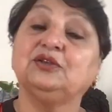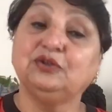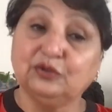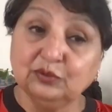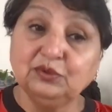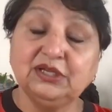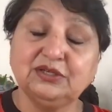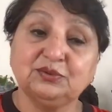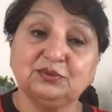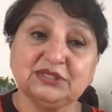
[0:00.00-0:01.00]
you
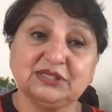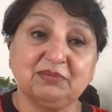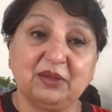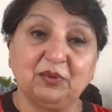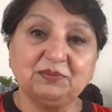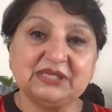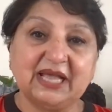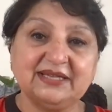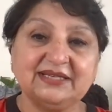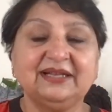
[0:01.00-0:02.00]
need to visit my
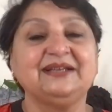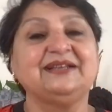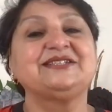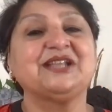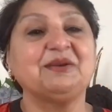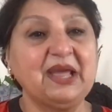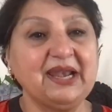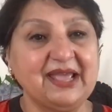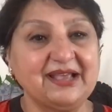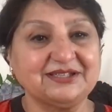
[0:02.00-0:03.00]
website. Till my
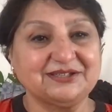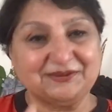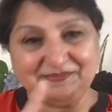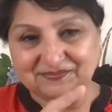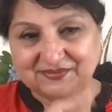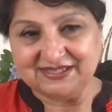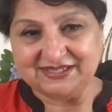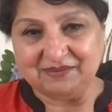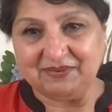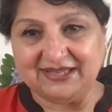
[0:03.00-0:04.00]
next,
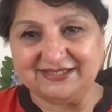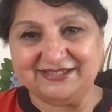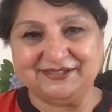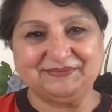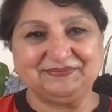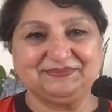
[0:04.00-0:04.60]
stay blessed.